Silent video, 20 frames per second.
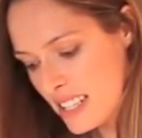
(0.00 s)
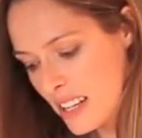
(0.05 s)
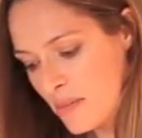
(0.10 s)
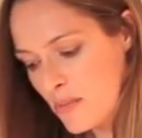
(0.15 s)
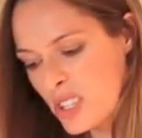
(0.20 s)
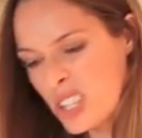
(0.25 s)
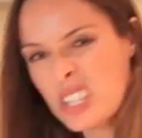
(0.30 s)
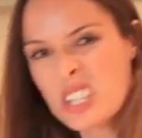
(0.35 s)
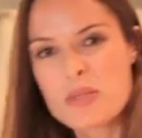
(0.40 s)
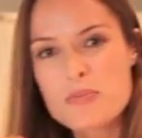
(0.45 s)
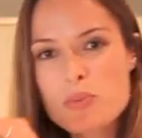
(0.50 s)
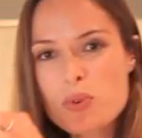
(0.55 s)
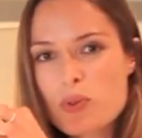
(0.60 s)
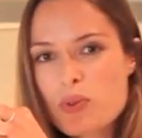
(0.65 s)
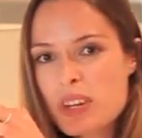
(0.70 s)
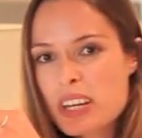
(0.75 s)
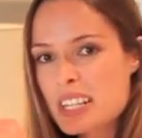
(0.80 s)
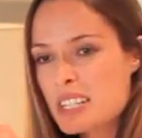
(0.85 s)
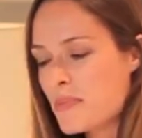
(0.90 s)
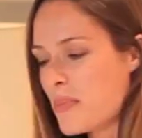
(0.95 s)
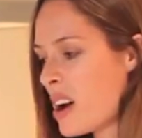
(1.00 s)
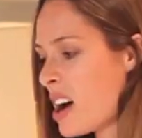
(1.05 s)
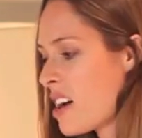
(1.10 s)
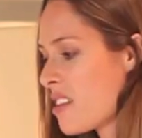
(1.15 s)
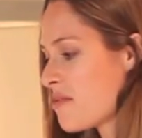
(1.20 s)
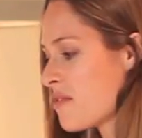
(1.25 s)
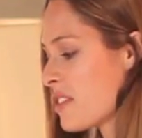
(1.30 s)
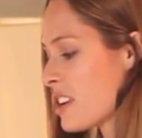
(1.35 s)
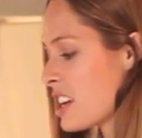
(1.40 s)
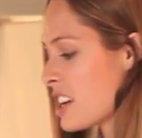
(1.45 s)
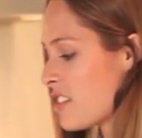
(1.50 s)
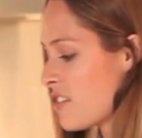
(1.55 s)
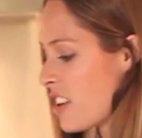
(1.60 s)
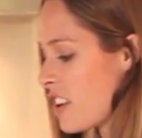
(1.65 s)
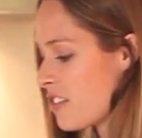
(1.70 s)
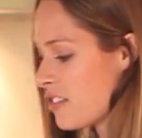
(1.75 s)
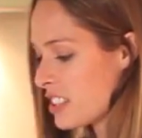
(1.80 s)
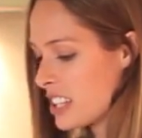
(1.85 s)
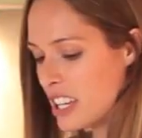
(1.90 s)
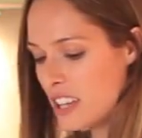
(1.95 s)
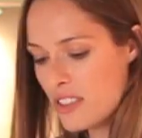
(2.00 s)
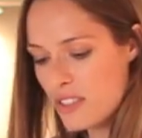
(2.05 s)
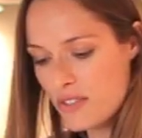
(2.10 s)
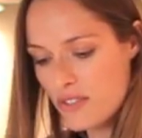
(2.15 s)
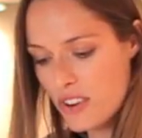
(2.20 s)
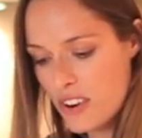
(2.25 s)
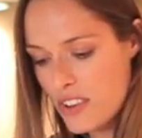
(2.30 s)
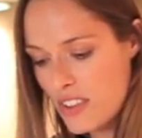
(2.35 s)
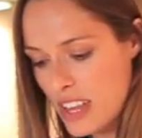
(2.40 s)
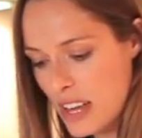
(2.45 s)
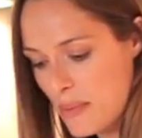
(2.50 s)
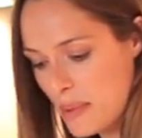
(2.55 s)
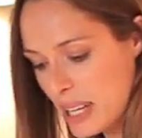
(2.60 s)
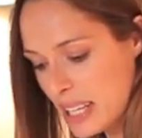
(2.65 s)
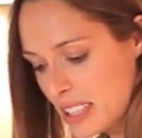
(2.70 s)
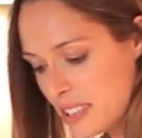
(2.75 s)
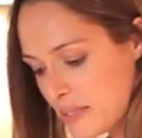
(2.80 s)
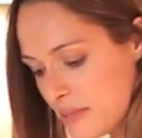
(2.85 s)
I'm just going to pull these apart very roughly and throw them in.